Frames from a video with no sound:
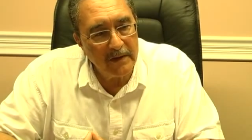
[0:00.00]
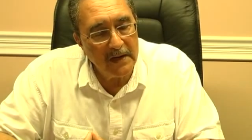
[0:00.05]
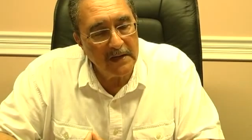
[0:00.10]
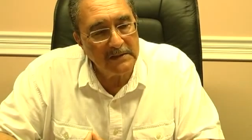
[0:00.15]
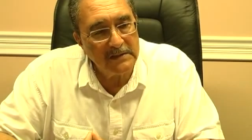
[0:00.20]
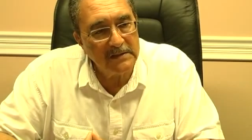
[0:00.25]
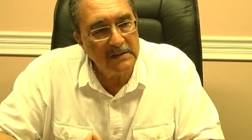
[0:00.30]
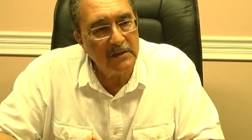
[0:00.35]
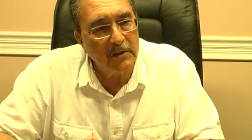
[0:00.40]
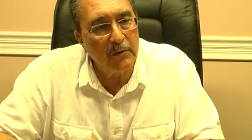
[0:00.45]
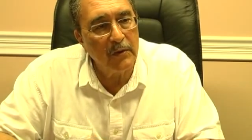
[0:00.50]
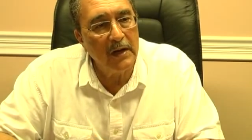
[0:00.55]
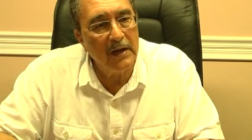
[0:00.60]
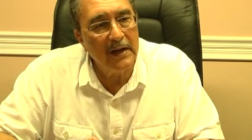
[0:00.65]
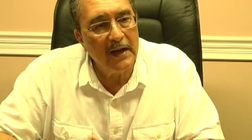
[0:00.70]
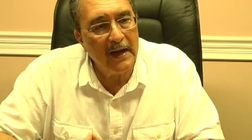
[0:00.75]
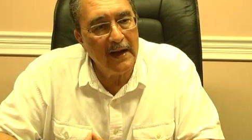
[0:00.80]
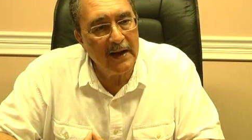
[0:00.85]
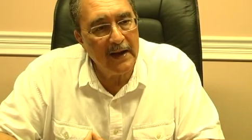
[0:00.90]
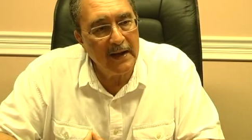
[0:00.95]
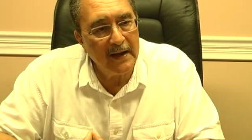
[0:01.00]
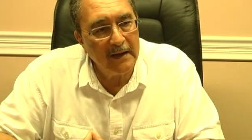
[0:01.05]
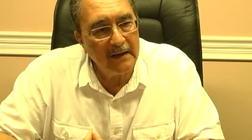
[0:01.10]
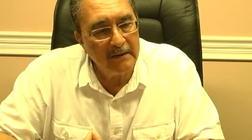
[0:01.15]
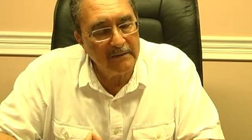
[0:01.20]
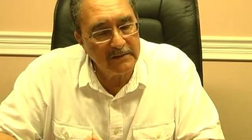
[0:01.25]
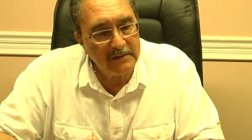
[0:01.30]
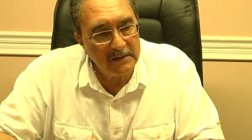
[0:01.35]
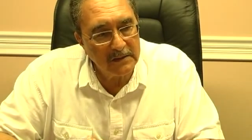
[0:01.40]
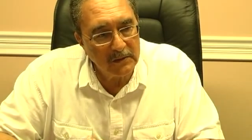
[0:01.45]
France is a great ally
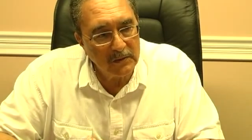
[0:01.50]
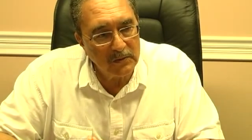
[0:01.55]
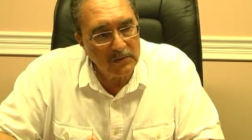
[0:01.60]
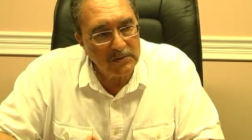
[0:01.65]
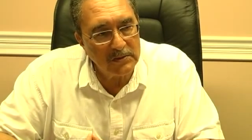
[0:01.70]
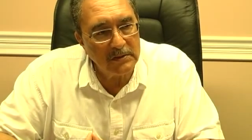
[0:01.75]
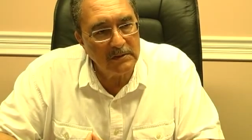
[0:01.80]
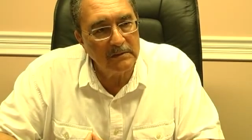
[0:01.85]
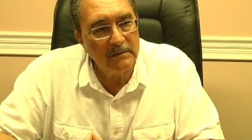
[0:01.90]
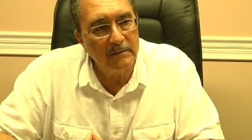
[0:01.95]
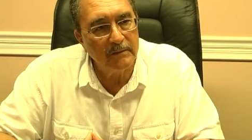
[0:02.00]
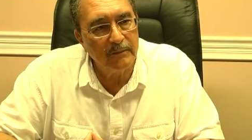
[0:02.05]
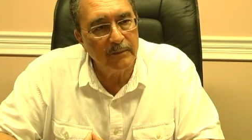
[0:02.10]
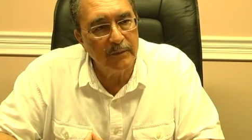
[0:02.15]
of St. Lucia.